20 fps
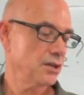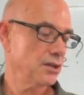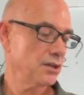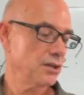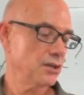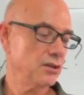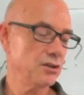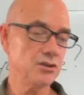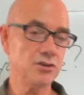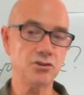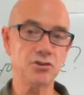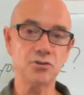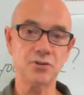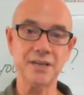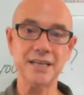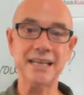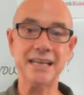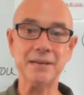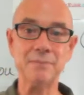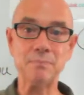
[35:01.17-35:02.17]
You
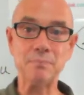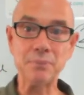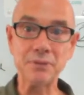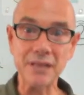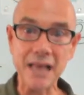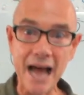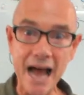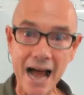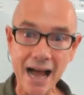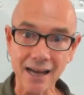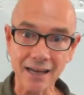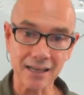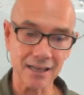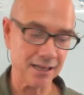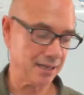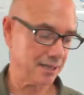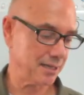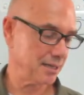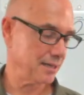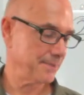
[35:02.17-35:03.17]
drink it
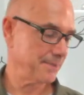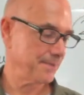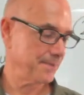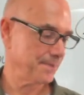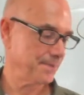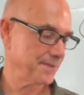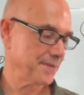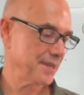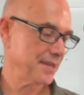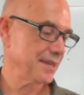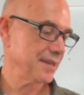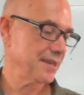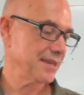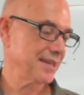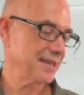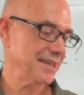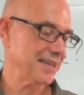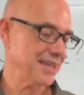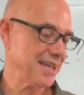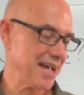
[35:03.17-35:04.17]
black?
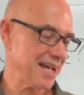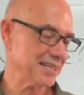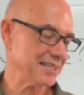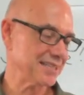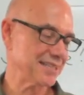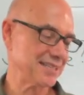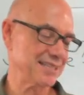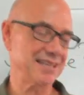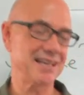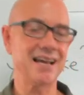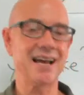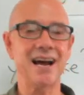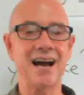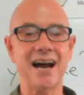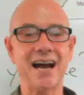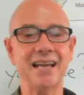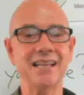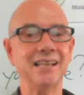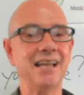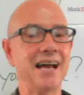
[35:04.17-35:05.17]
Yes,
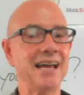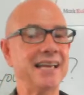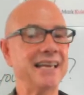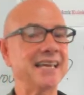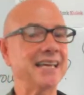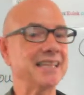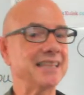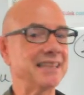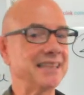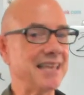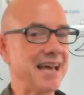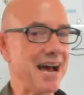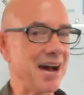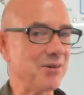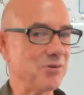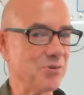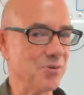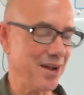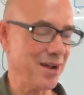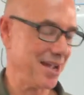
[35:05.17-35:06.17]
I like it
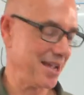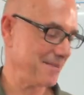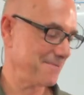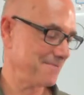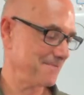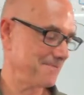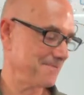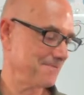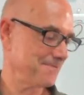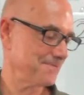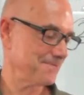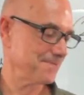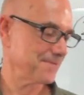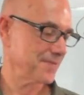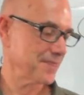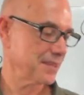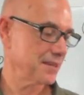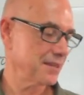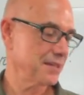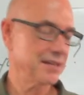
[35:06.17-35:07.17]
that way.
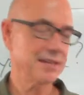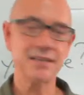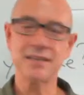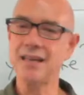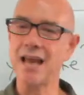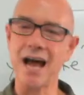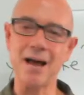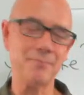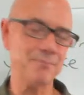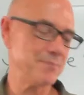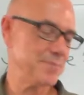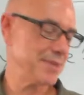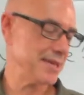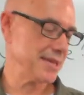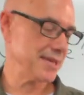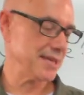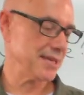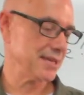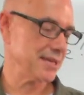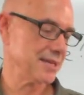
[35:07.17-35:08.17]
Not
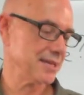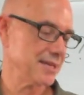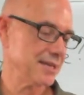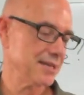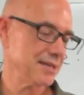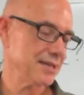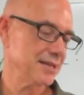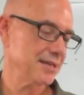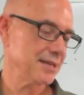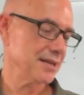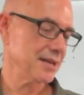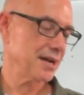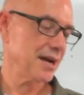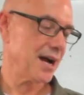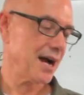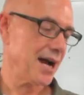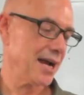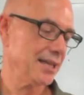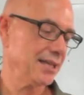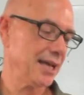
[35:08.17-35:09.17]
me.
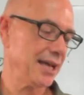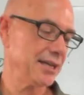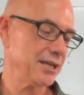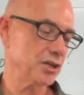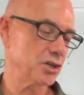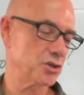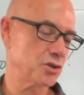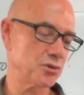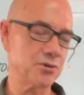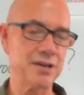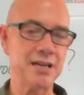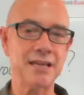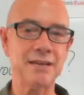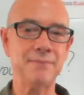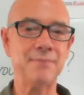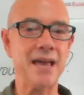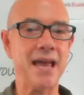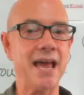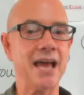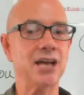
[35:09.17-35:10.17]
I like
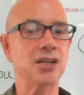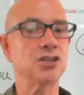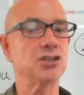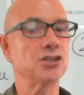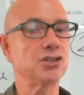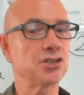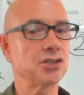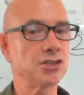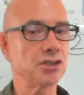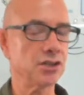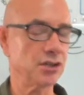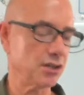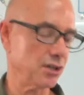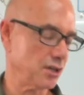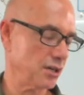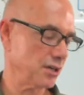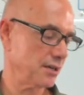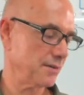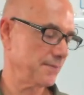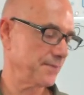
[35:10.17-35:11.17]
cream and
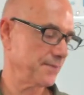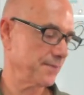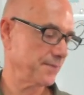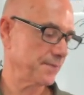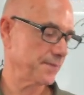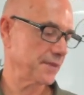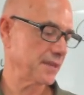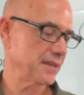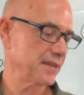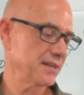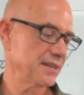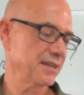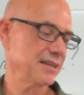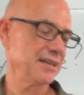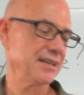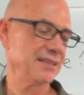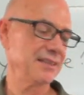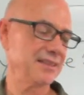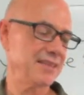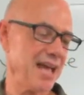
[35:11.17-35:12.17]
sugar.
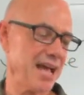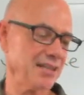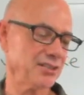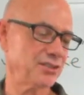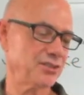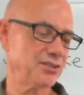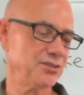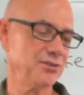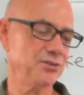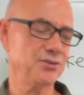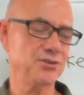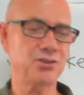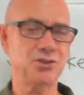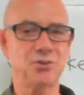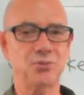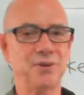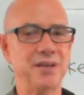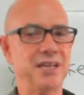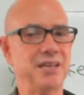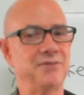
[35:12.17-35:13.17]
That's too
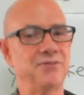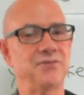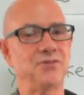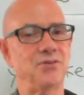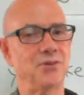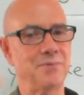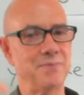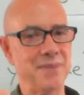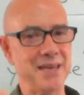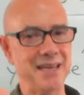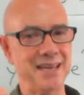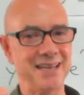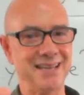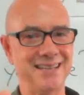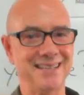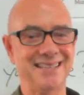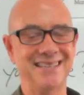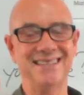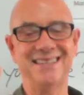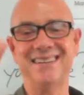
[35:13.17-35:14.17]
sweet for me.
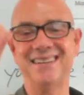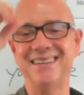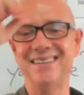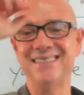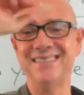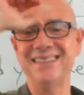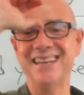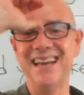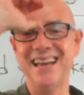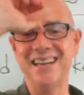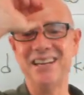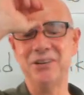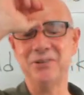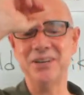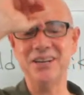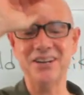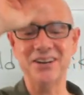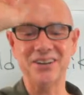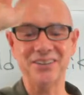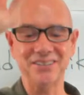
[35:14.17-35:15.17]
Okay, here we
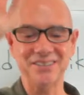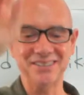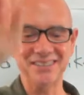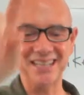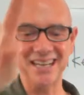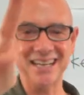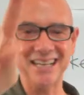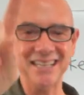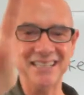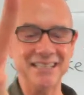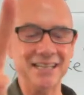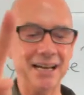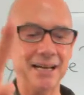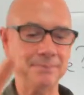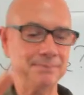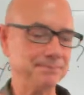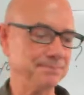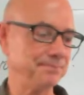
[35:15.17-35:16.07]
go. Second time.